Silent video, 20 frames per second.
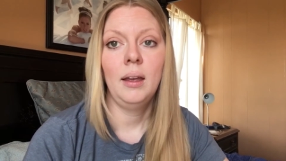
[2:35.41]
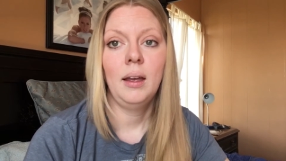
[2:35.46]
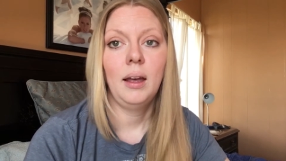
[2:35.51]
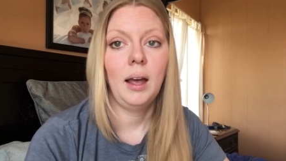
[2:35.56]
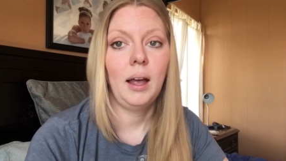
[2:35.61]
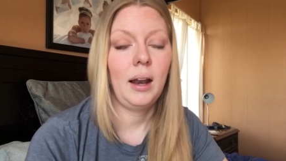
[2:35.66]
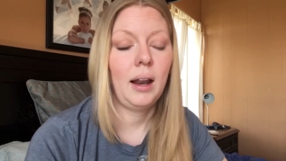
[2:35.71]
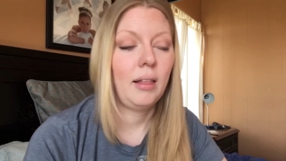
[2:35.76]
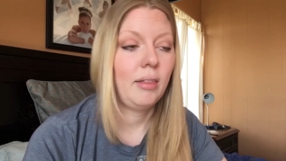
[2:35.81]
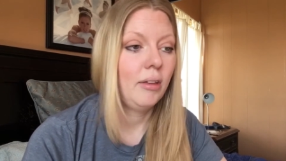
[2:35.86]

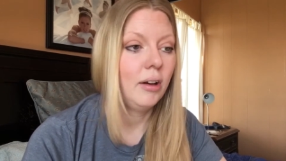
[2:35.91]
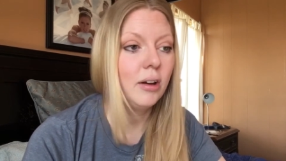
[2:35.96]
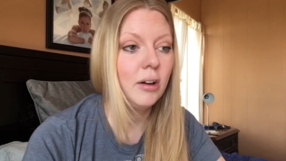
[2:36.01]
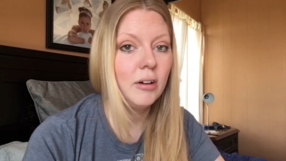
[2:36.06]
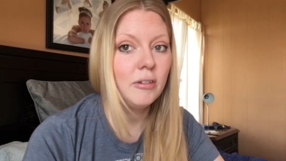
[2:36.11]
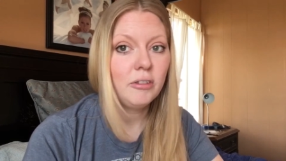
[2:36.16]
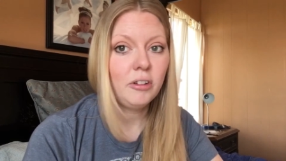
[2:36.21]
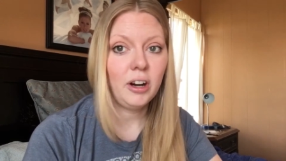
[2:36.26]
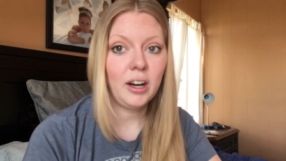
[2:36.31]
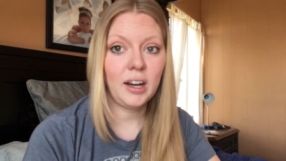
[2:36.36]
And I look
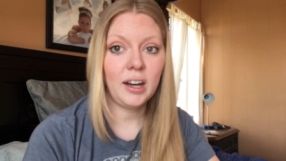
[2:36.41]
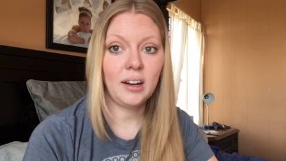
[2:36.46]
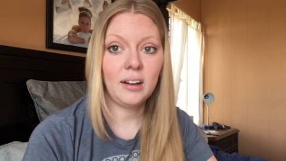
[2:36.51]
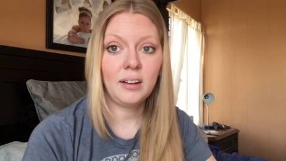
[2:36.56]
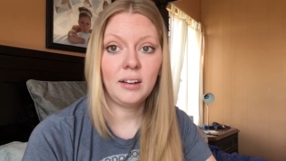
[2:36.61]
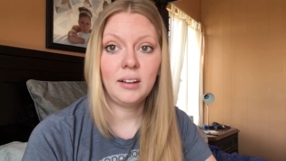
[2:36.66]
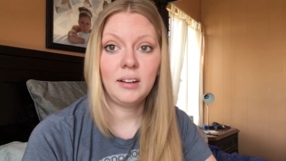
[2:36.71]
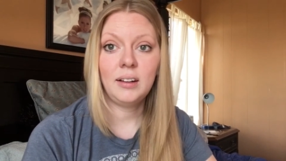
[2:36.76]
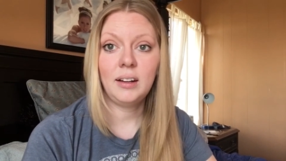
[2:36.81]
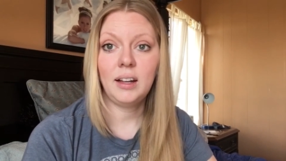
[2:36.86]
over at
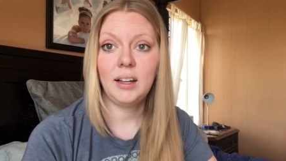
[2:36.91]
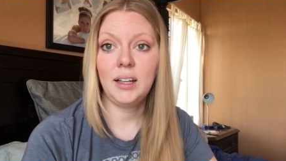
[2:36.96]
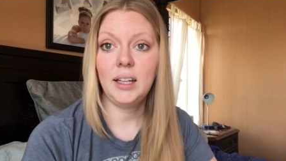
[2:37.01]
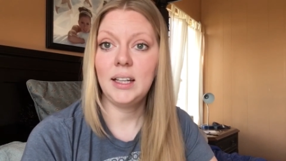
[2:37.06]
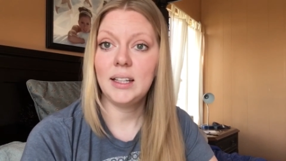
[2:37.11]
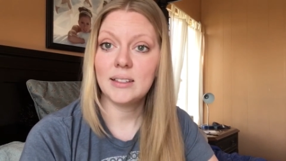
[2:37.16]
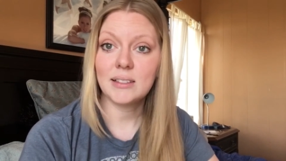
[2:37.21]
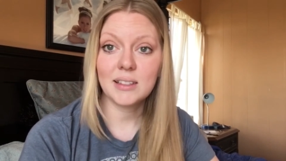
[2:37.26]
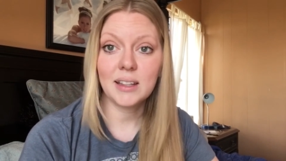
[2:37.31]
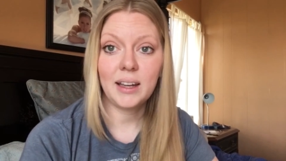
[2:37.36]
Garen, and
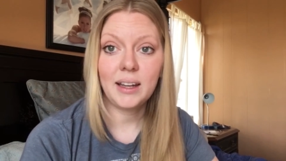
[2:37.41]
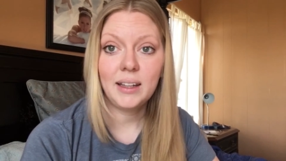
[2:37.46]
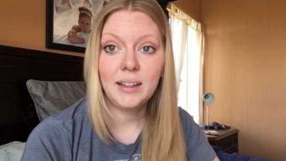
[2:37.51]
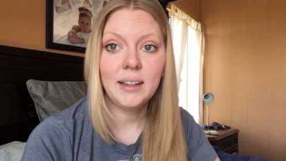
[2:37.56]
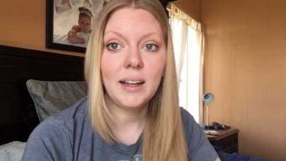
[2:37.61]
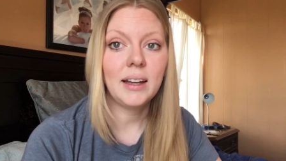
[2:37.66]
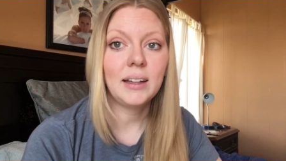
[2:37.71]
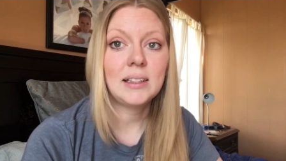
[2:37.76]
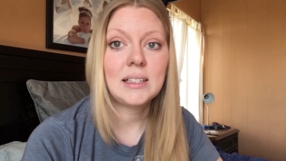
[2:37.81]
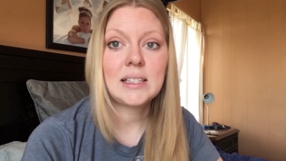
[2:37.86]
he's laying
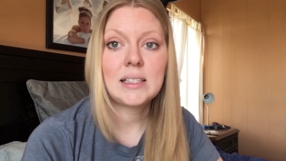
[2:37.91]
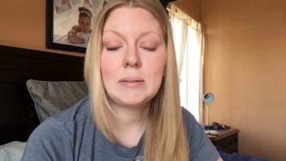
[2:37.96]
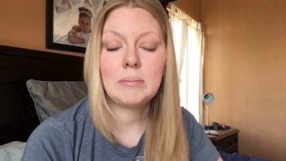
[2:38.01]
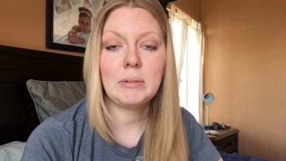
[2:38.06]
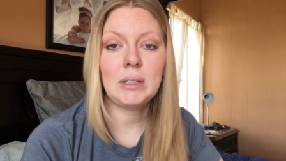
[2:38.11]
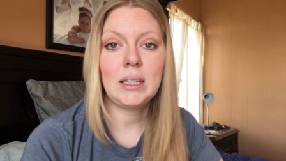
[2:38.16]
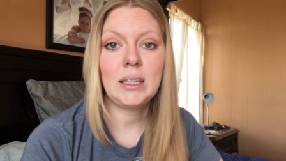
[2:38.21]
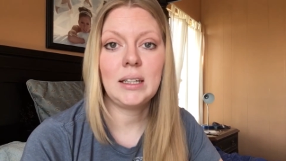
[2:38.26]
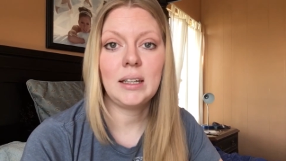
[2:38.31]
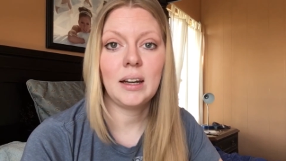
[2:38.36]
next to
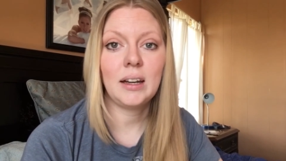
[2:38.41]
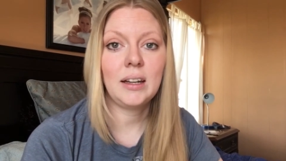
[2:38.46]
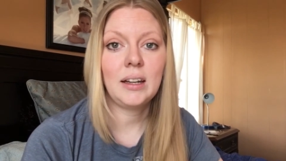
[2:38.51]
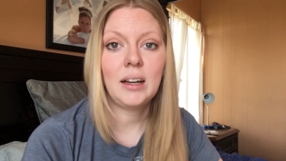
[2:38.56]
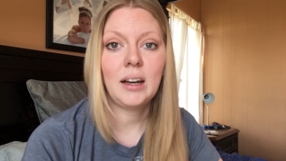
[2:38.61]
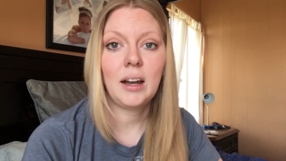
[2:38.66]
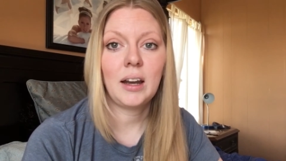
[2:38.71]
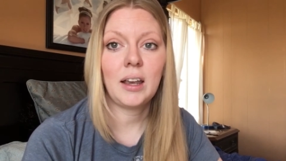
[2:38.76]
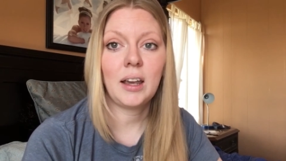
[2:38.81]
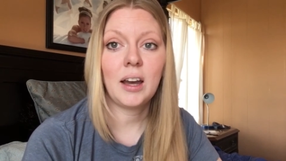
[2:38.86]
me, yada,
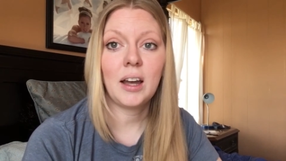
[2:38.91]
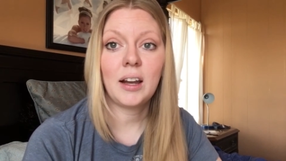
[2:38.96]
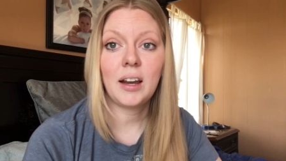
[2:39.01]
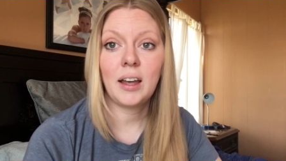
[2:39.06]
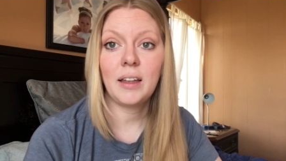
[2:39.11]
yada, yada.